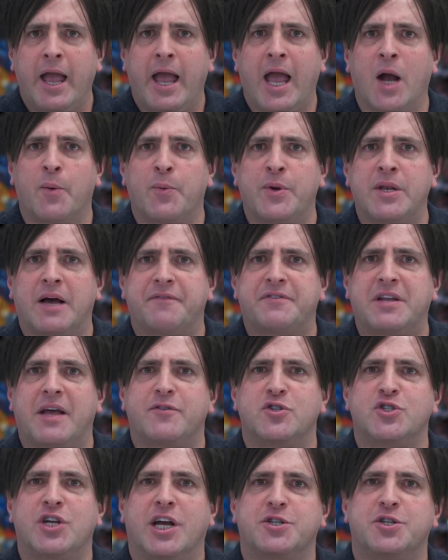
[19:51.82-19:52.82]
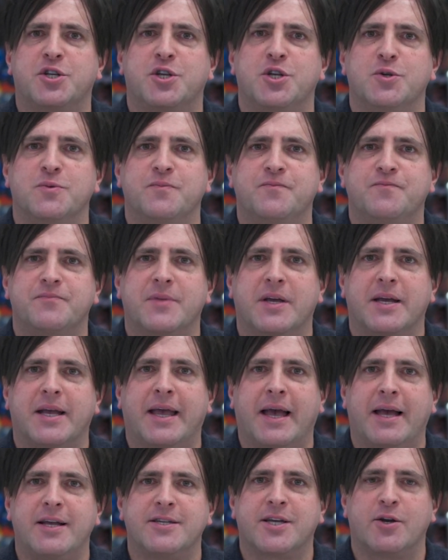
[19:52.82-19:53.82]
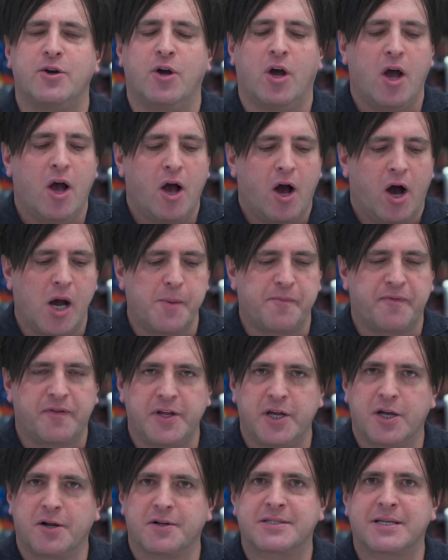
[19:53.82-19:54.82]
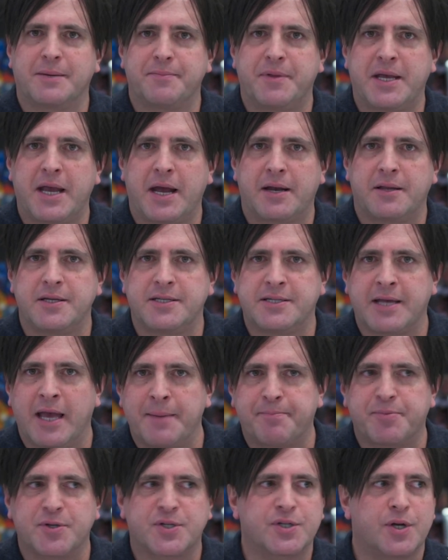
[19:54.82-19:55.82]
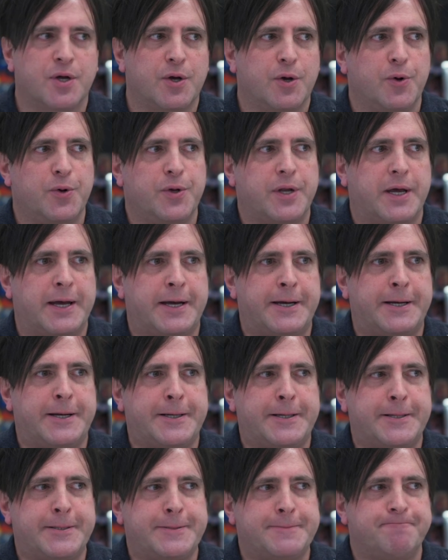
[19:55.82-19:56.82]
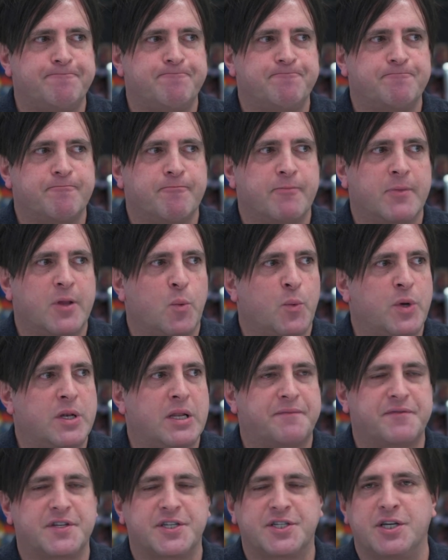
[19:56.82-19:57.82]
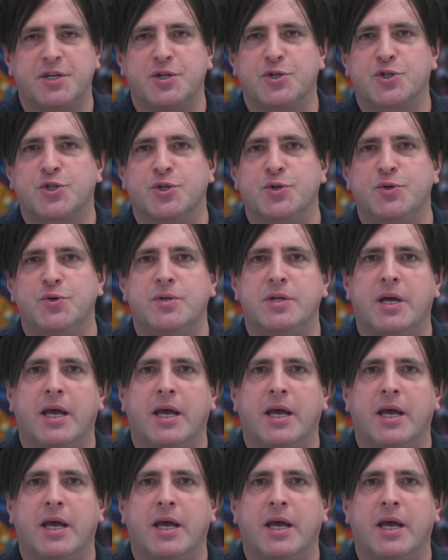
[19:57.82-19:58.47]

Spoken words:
And we love to have a chat to you, okay? So hopefully you got something out of this episode. We'd love to see you soon.